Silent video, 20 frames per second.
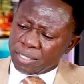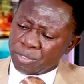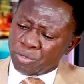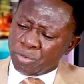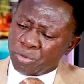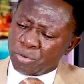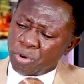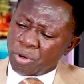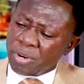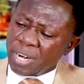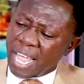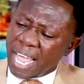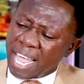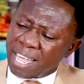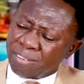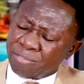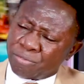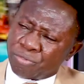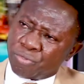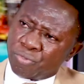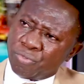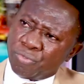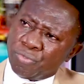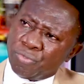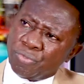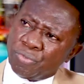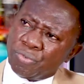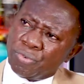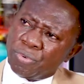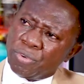you don't have
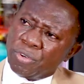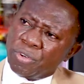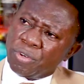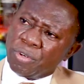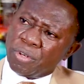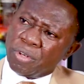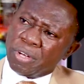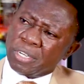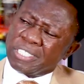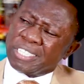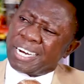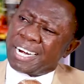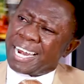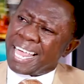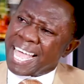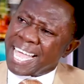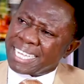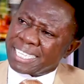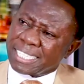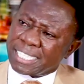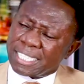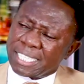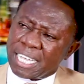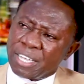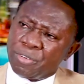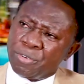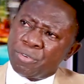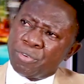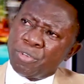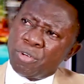to relax
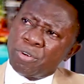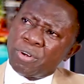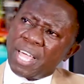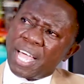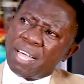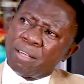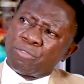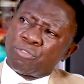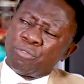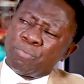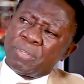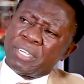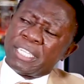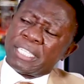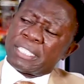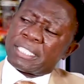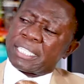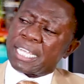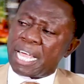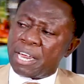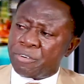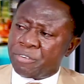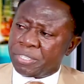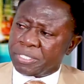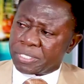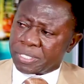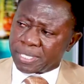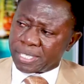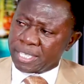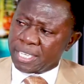and you don't have to be
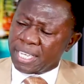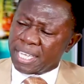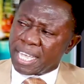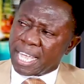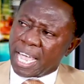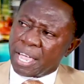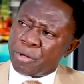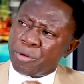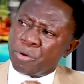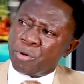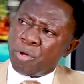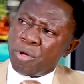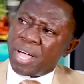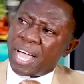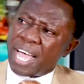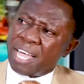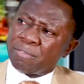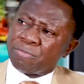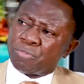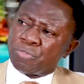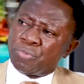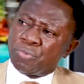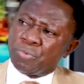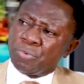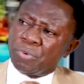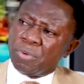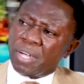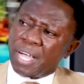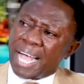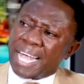discouraged and you don't have to
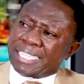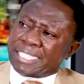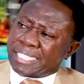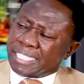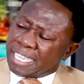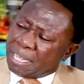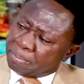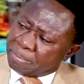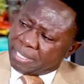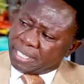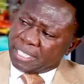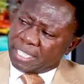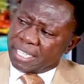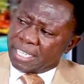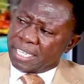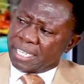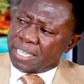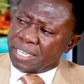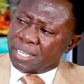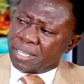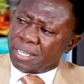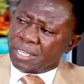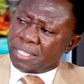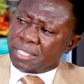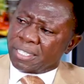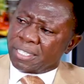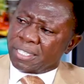accept mm.